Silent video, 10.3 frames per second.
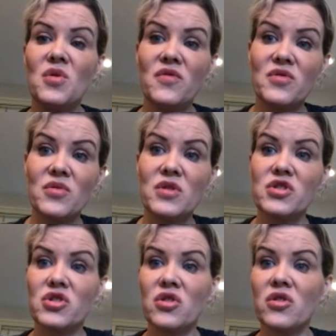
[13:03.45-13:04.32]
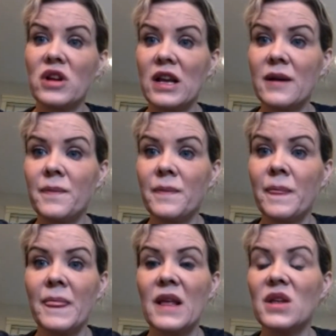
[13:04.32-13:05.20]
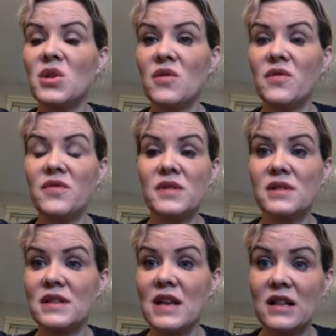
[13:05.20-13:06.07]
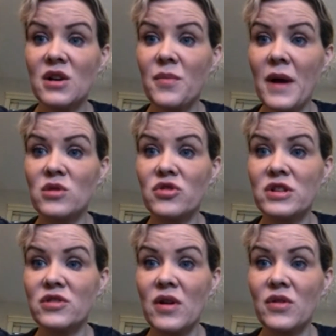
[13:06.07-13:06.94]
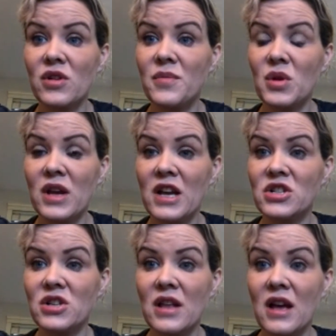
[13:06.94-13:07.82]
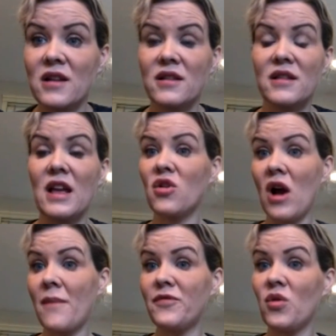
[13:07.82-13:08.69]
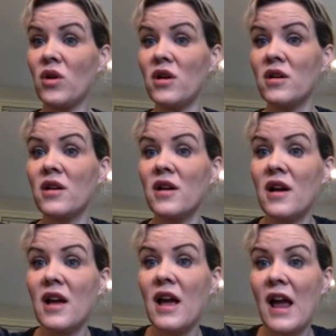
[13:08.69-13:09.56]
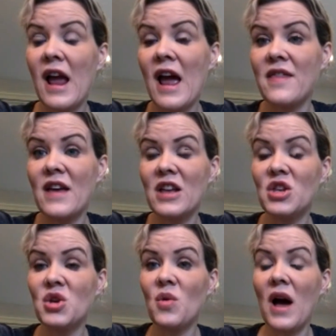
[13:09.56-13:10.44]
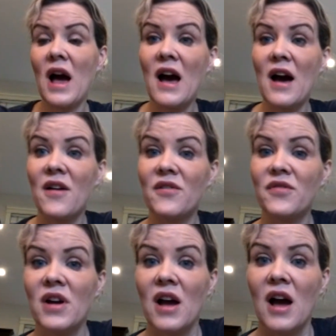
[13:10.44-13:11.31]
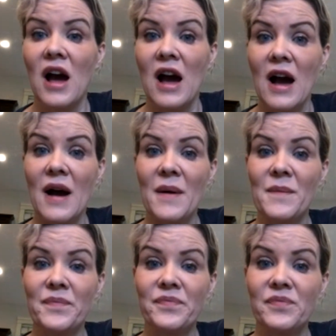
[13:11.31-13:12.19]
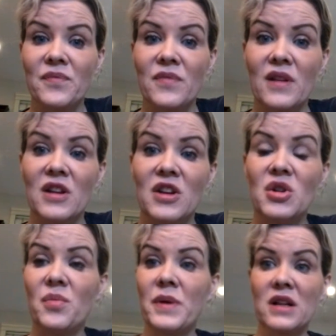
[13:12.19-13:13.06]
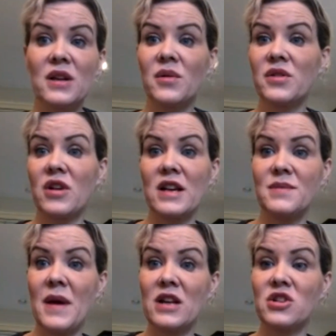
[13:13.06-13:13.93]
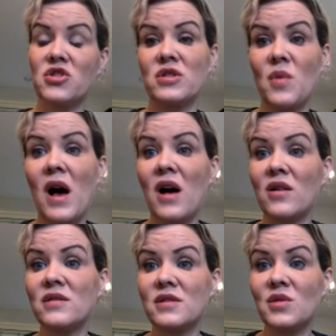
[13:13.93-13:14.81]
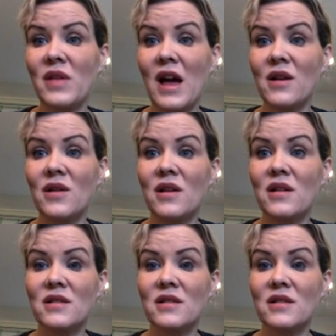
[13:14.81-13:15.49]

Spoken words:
move through the journey, you've set clear boundaries around the communication that you're up for, and that you have been clear with your case manager as well, so that